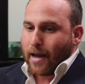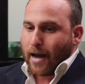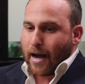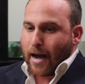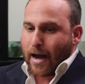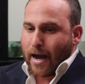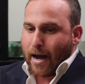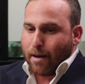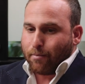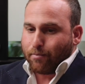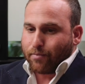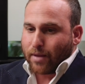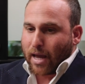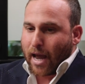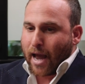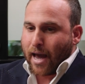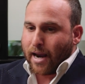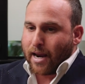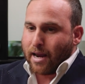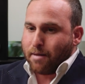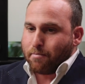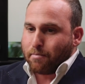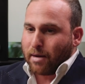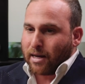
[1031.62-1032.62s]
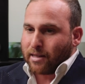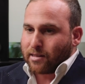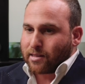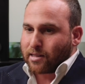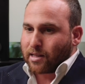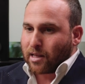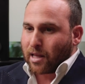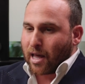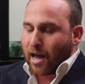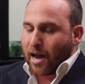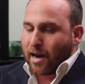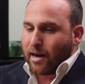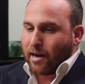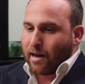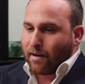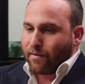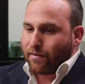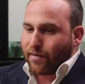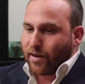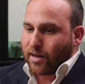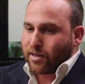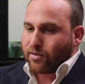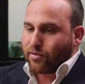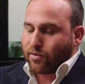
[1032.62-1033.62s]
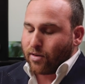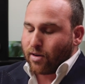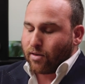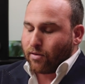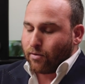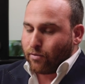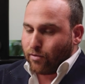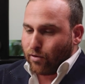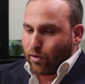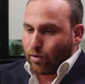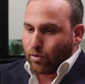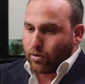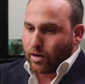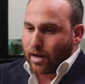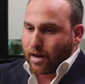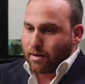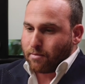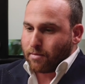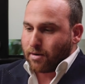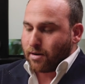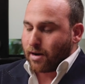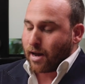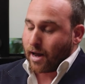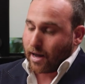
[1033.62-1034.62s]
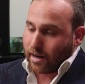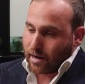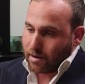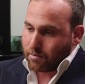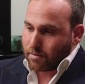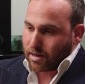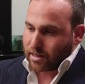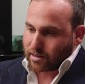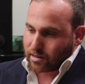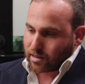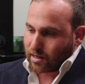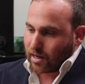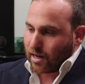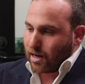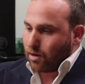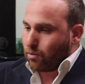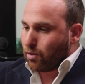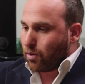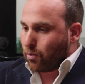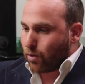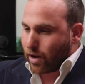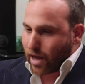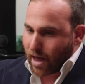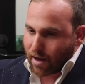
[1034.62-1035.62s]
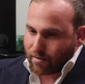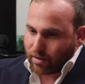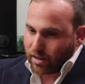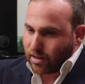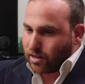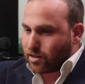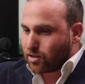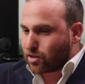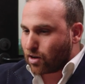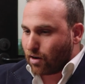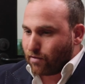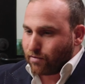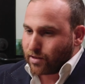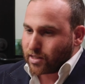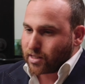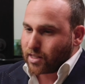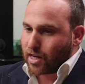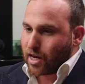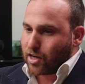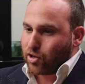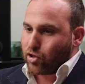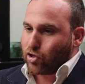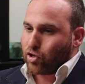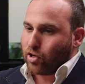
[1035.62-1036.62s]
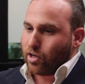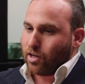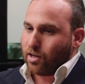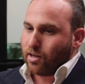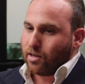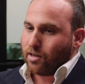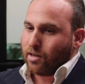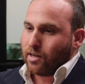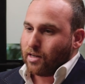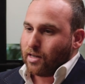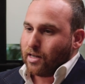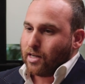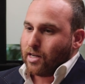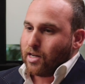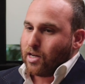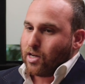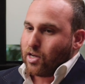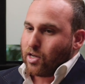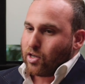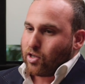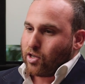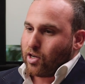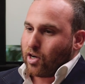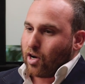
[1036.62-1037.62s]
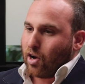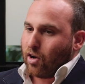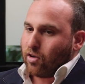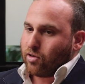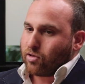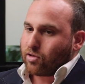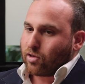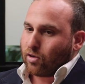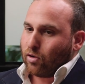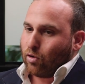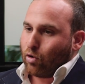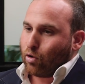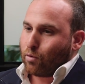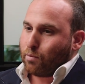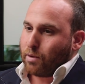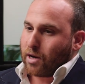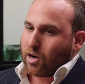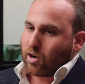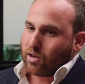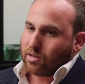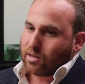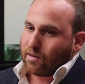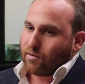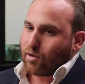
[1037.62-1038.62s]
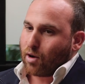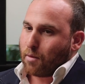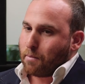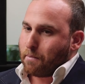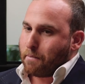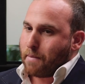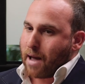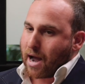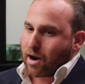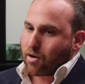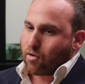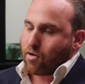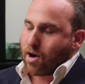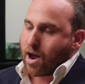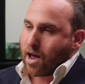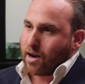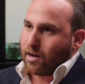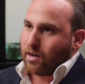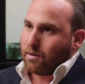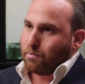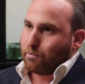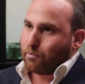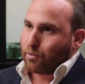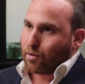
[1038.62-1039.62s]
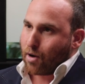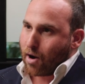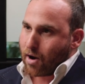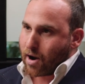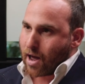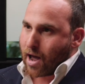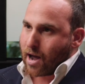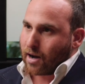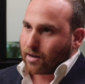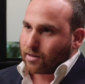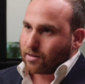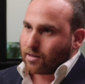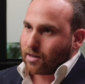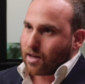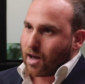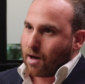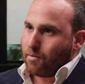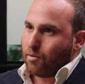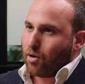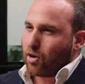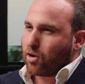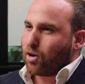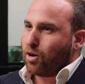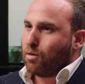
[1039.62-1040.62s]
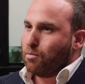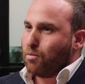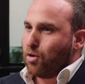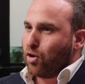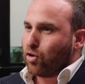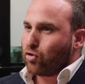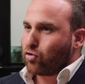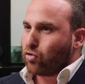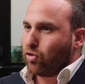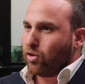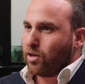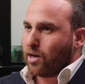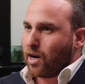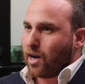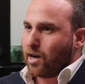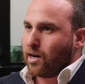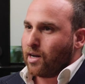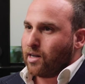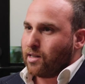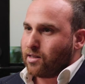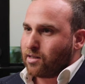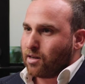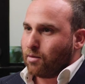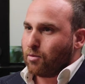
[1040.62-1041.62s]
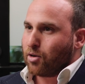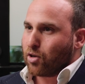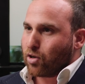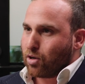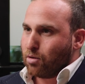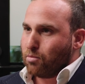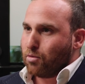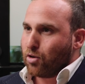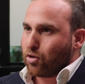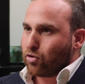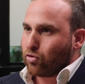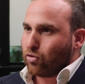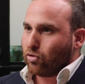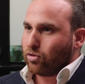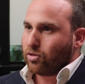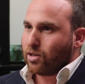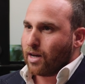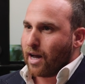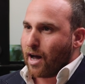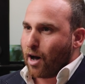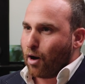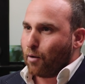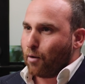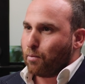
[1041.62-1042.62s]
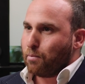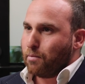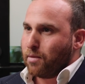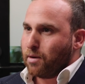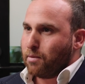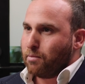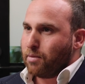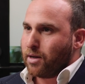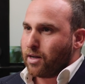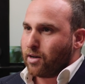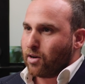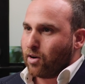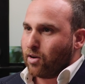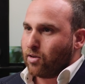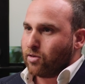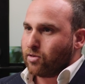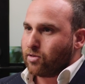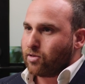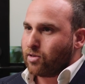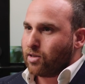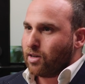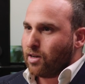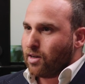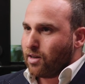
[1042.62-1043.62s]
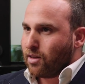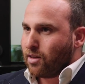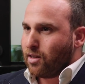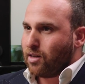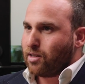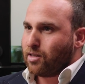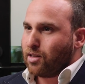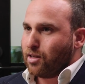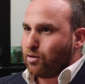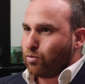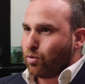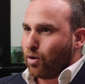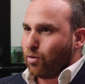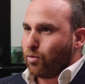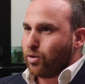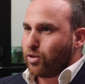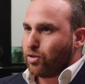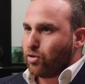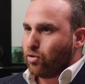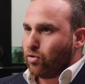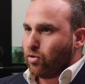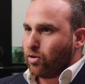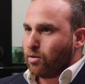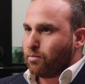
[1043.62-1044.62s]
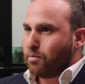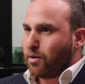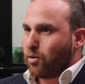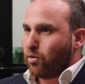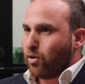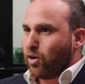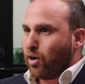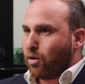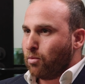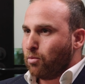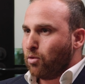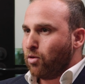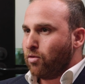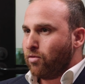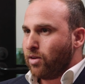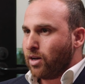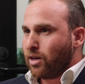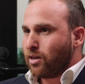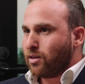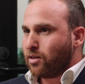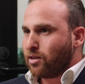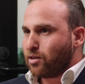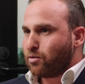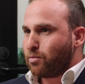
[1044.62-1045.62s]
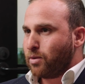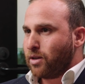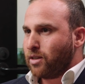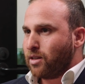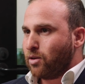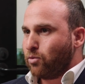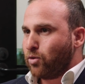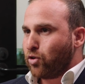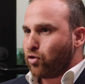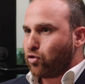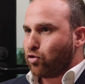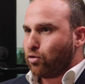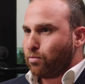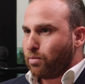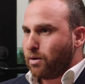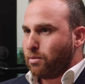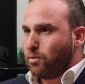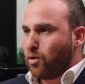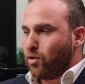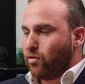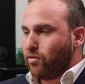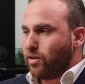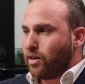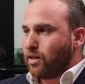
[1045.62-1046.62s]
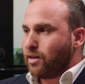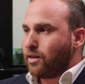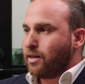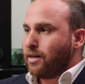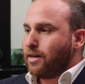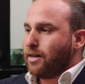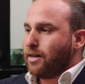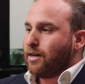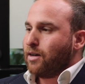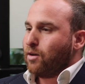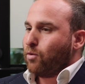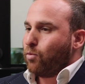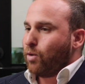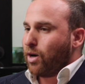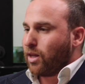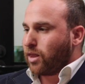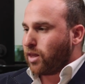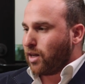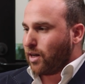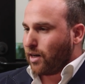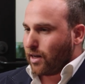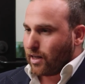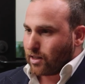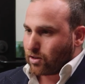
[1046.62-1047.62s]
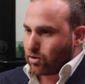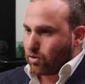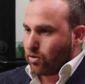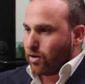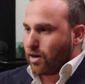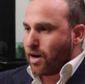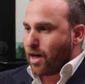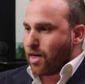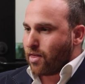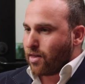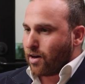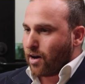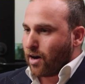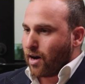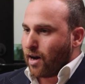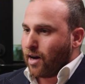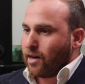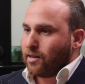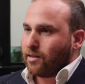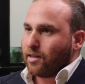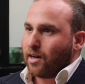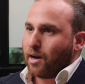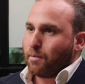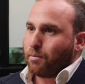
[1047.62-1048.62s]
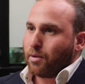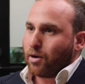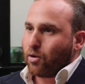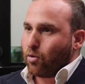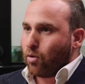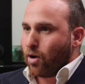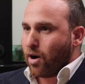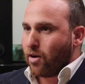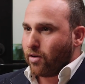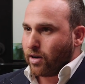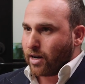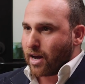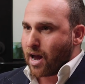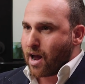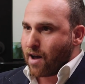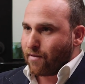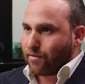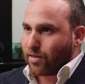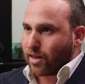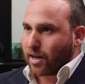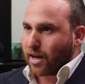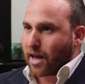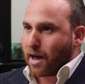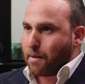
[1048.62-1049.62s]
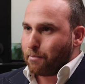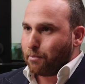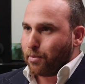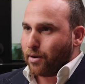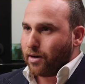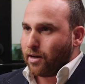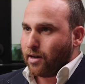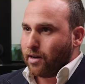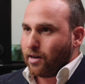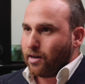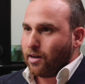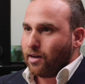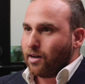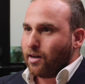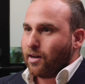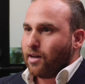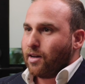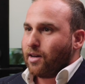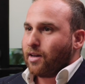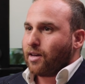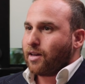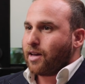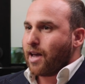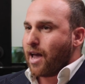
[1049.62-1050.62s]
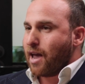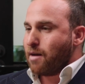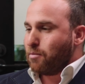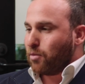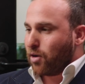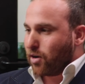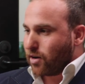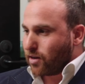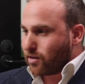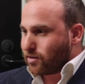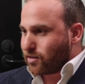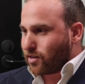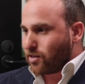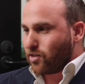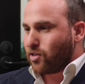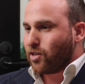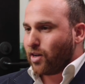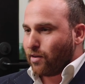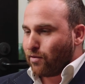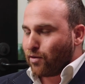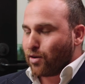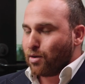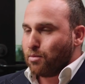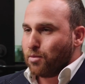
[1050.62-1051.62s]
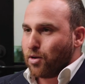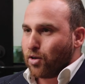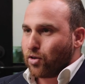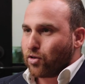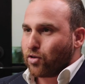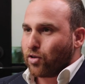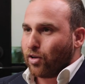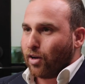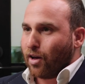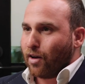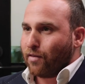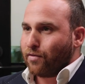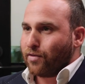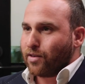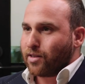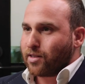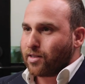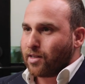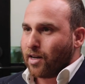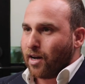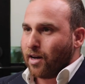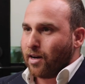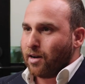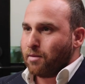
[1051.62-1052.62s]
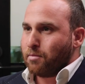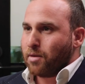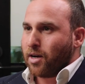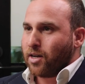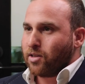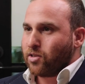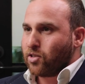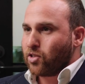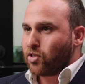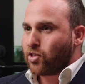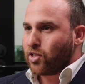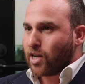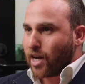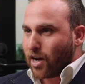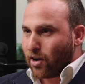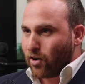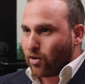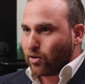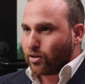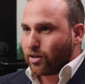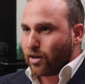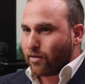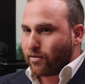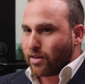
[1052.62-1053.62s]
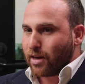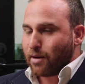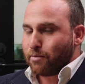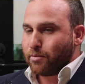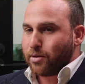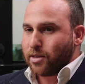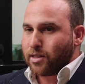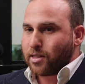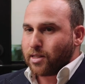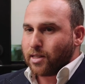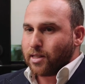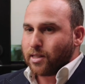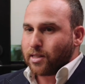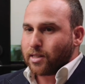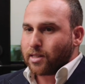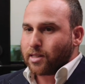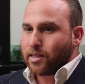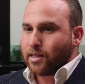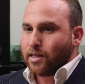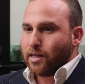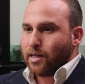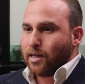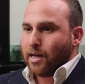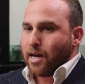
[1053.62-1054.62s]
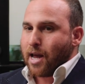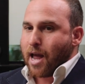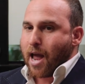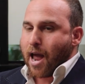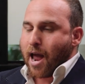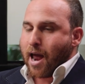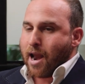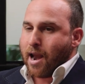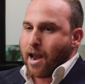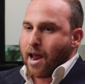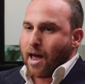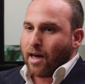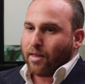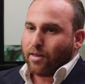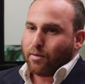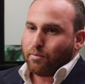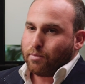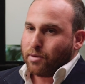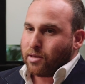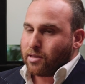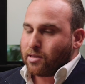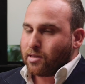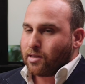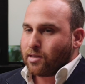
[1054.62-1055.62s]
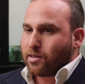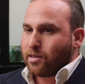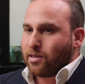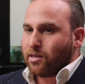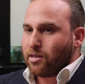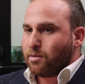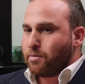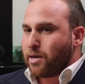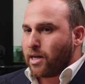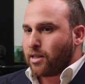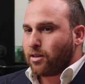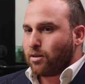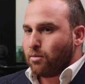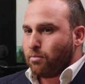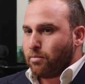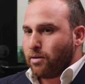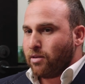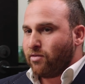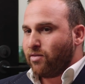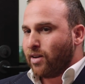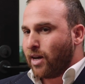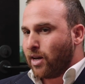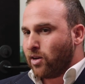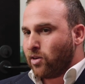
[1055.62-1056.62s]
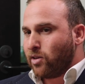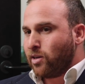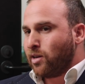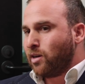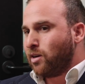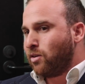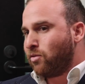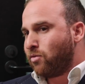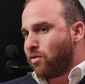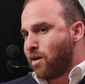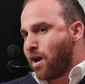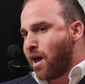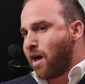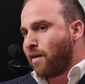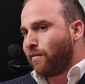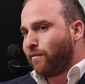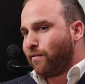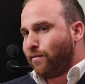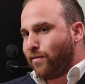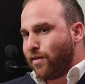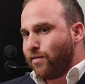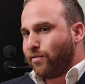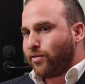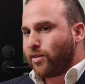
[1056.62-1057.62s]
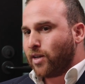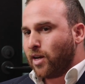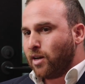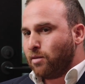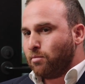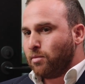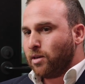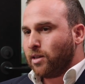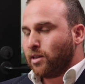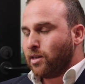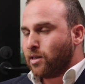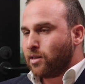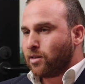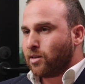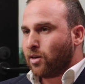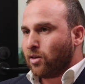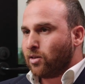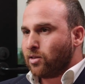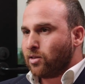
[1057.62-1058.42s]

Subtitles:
18 months later, fast forward 18 months later, when we're having this conversation, she goes, look, because I've got background in product, I'm not commercial, and I need someone commercial to help me because this is what we're doing, but we're not moving at the speed that we should be moving. One thing led to another. I ended up acquiring half the company, came on as a chief commercial officer and a major shareholder of that business. And now the business is about to be valued at around $15 million.